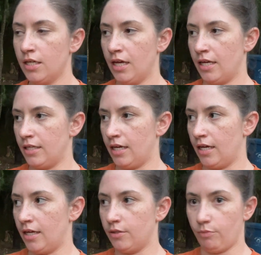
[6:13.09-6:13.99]
and
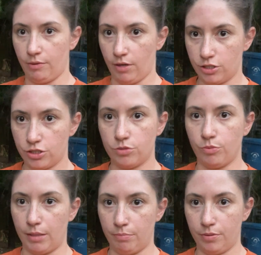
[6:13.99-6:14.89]
then the whitewash, wipe.